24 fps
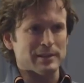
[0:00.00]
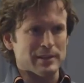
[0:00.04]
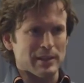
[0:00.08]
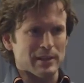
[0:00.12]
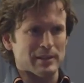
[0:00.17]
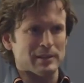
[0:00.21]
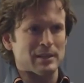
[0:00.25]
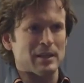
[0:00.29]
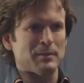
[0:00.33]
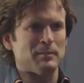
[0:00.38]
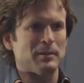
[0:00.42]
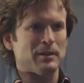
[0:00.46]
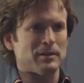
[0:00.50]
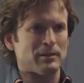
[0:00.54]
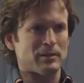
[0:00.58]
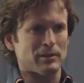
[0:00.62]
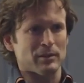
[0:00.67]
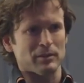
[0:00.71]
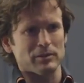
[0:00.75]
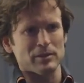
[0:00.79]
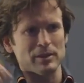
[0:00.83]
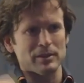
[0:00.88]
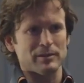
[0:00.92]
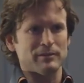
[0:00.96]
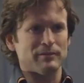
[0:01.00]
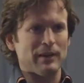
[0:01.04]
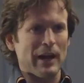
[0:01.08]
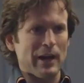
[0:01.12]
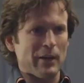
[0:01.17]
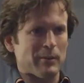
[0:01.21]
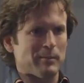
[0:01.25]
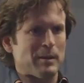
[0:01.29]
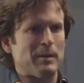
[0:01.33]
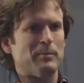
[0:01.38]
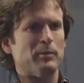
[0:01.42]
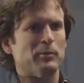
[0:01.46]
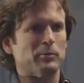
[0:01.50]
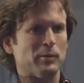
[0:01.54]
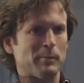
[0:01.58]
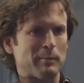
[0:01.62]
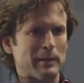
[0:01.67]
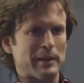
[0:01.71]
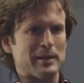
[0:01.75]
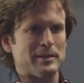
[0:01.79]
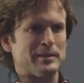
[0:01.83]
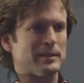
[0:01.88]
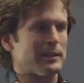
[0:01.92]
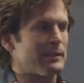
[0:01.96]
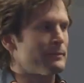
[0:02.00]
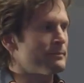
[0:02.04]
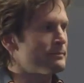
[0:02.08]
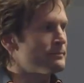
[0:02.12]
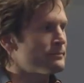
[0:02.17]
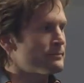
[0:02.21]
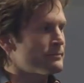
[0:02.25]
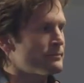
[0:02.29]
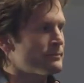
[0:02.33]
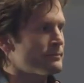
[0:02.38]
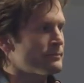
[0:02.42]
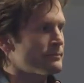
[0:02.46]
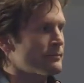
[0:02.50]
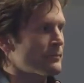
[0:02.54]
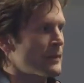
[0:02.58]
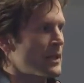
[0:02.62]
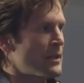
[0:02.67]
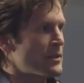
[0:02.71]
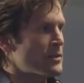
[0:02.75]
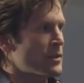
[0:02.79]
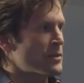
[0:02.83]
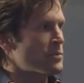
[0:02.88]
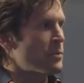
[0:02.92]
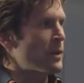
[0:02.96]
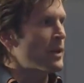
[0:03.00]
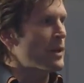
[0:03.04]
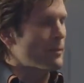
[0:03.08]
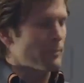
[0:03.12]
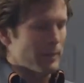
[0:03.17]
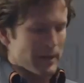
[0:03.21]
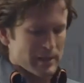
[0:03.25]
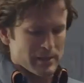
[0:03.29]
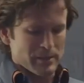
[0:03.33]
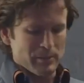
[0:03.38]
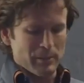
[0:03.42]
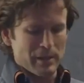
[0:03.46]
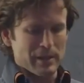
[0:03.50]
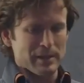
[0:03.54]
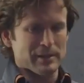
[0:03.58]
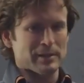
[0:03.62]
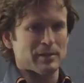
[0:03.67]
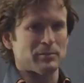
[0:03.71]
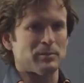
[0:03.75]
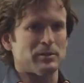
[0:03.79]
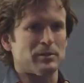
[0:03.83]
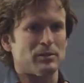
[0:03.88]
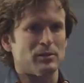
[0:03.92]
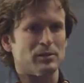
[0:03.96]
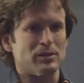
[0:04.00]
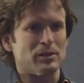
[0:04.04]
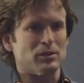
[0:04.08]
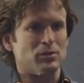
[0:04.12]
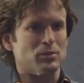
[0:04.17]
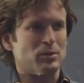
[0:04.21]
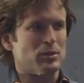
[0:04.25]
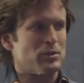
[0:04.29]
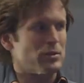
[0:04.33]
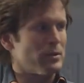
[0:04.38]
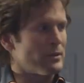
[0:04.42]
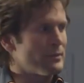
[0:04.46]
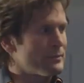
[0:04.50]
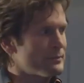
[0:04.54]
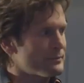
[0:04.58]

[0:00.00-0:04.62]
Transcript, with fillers: sales team and you're just firing people and replacing them. So it's one of the best ways to reduce attrition.